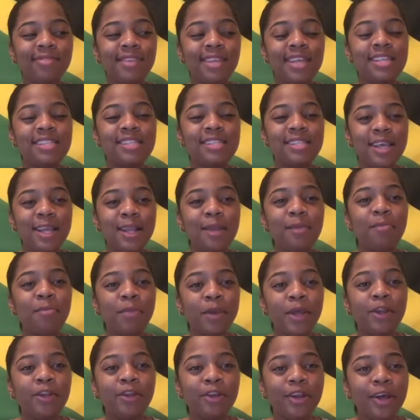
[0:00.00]
it's getting
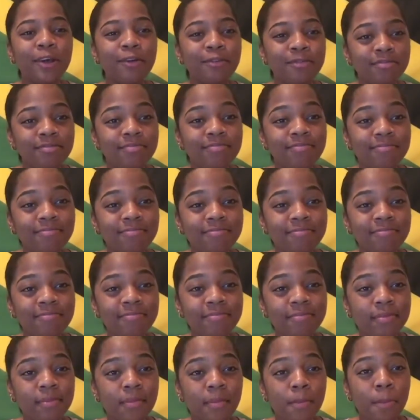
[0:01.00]
better now.
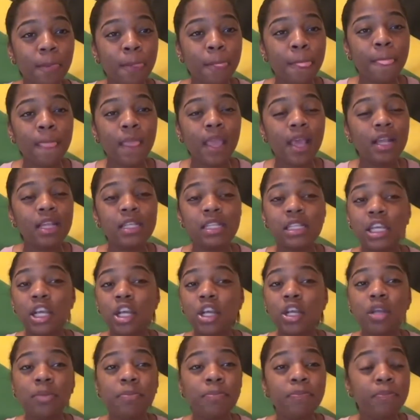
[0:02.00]
And it's
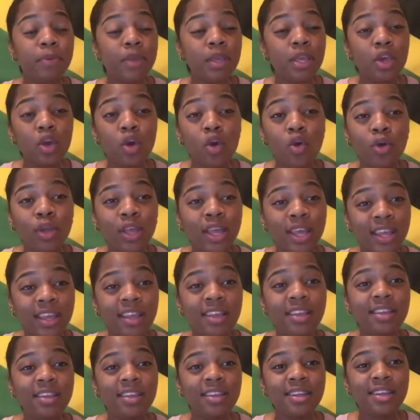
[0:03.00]
gonna be
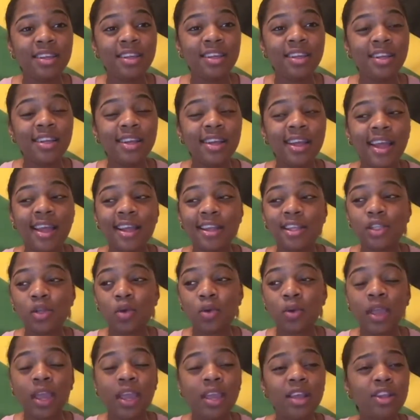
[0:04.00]
okay. And it's
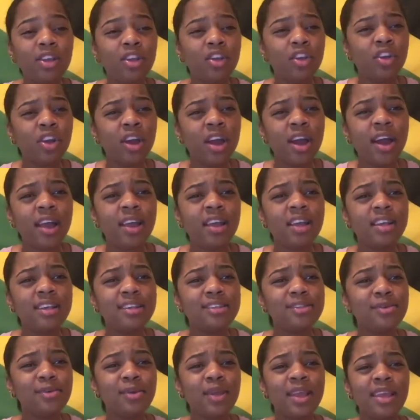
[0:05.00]
okay to cry, and
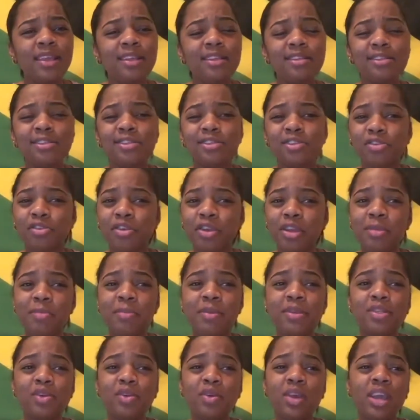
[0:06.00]
it's okay to scream,
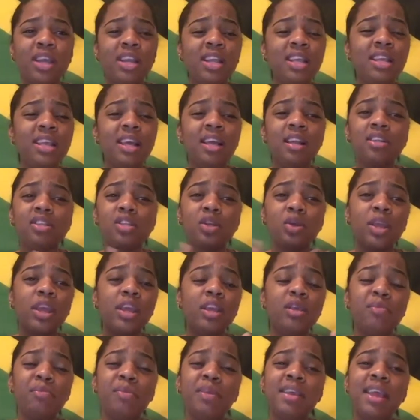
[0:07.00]
it's okay to yell, it's
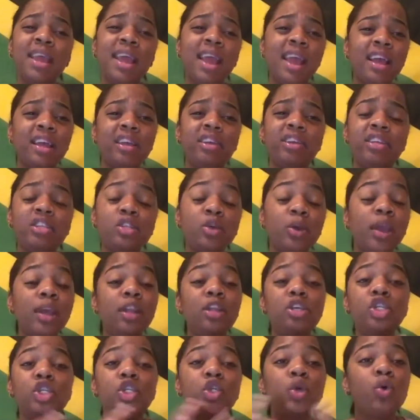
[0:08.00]
okay to be angry, it's okay
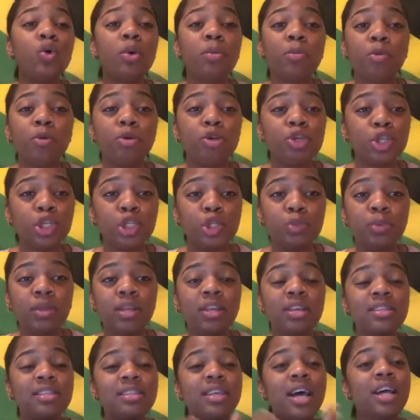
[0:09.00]
to show emotions,
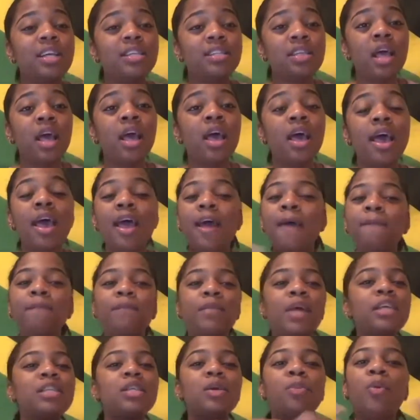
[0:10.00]
because
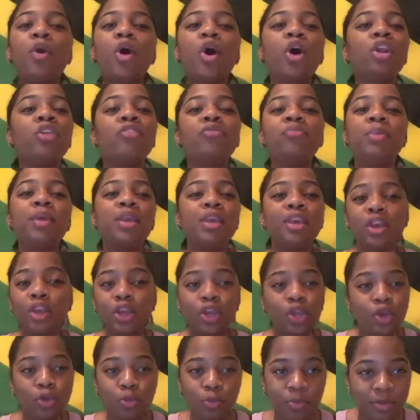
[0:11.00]
that's a part of being a
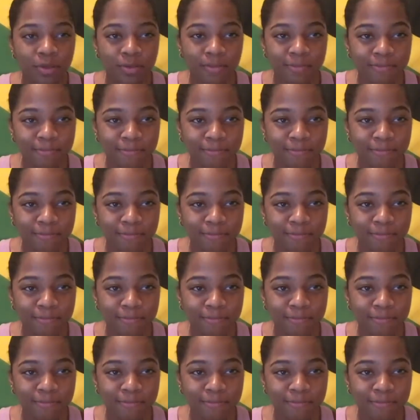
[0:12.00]
human.